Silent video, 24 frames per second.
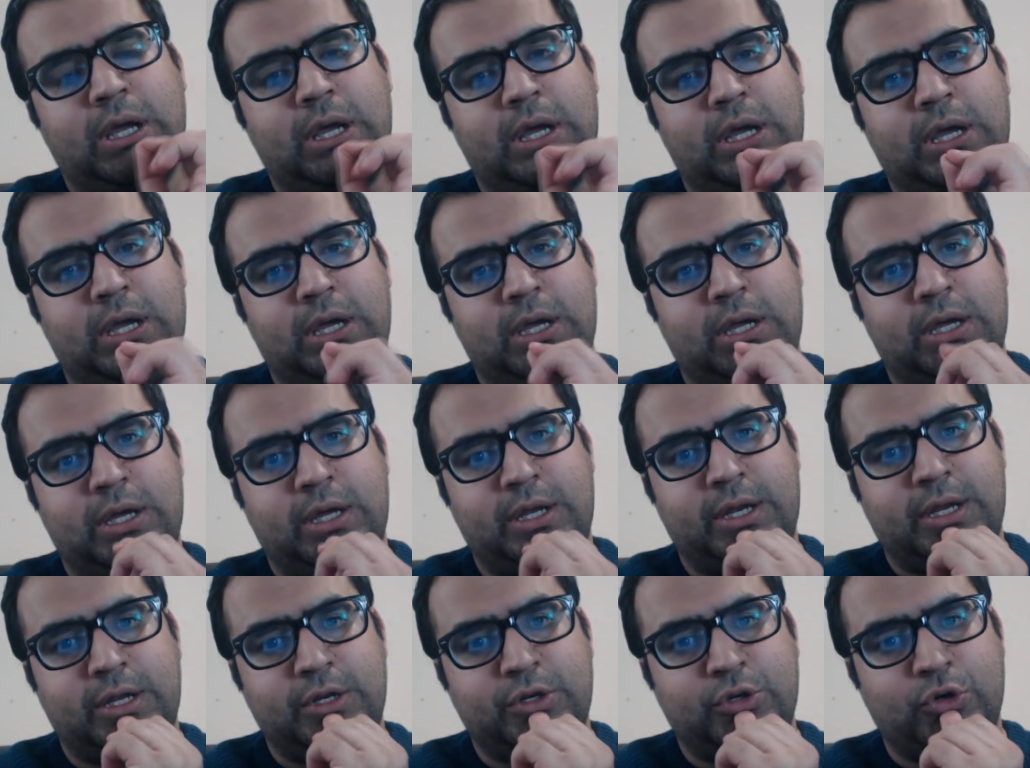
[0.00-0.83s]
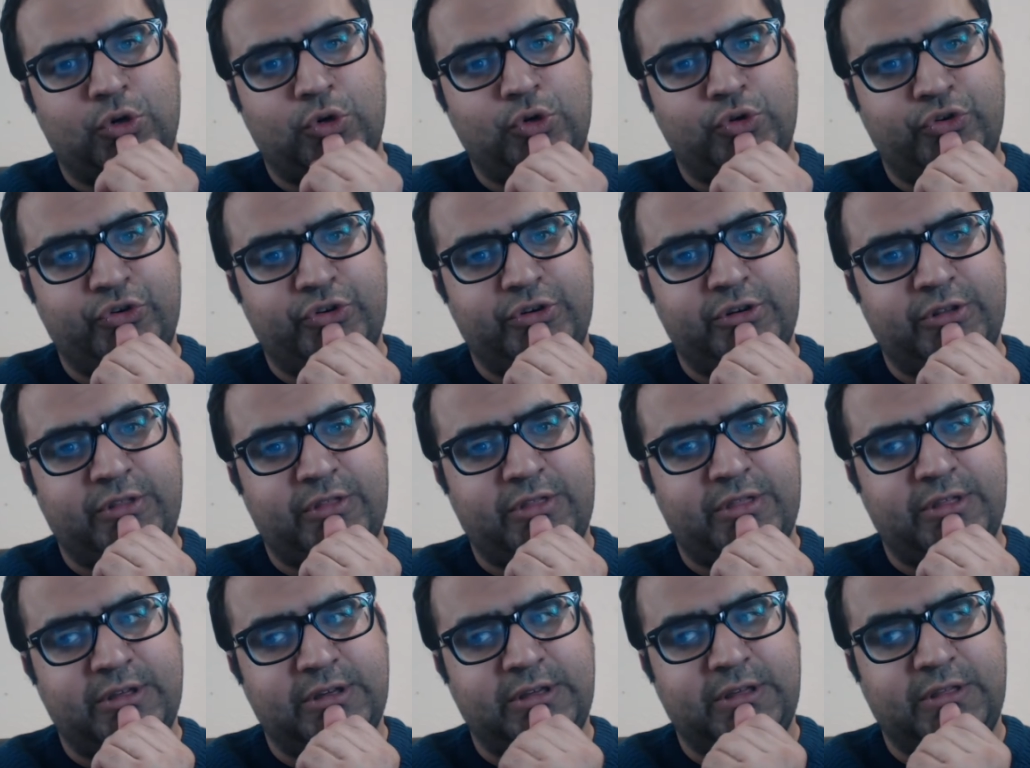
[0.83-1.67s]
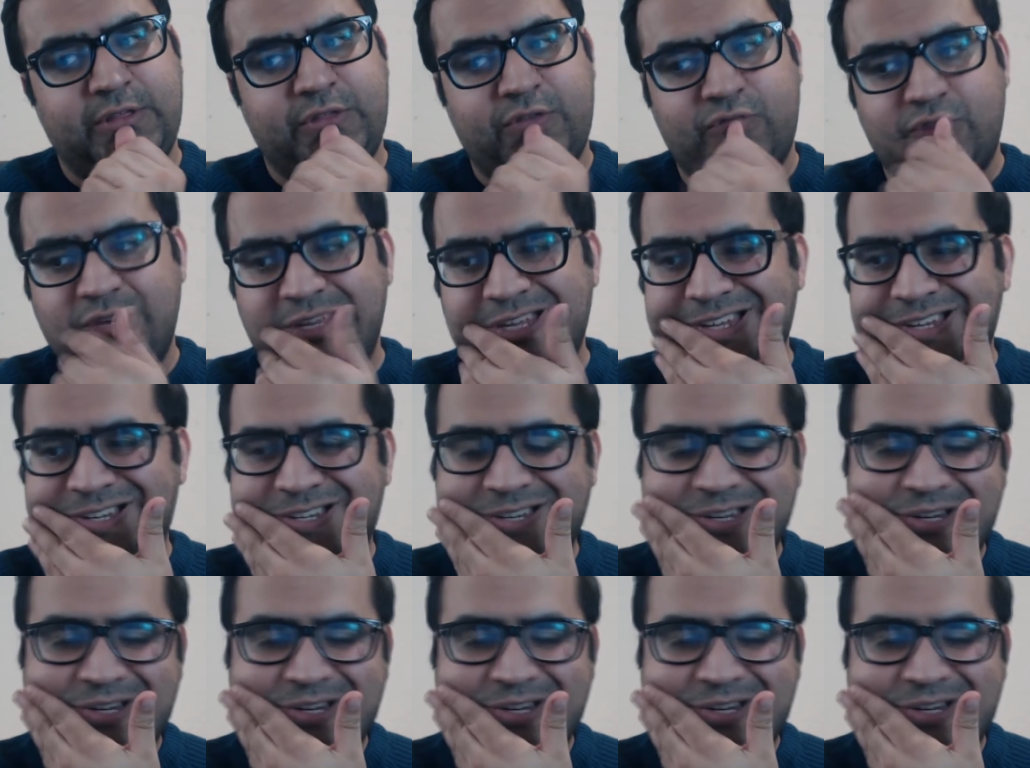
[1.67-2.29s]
around 133